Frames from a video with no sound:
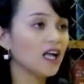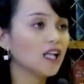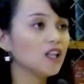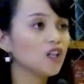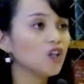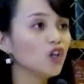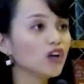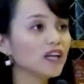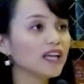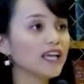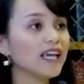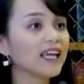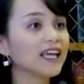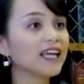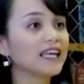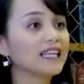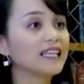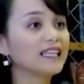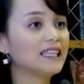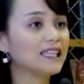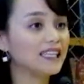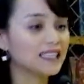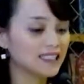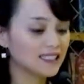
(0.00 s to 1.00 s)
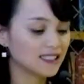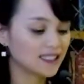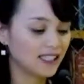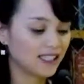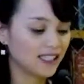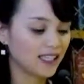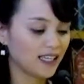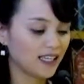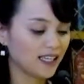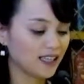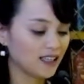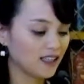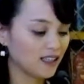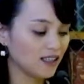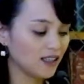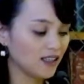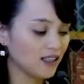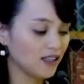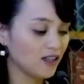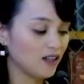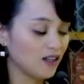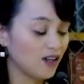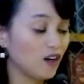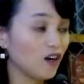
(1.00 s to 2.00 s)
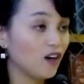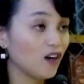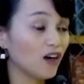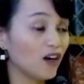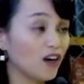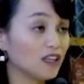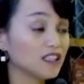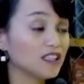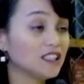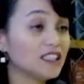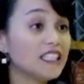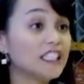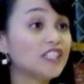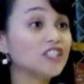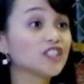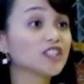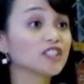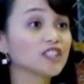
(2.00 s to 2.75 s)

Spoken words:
Looking and listening teach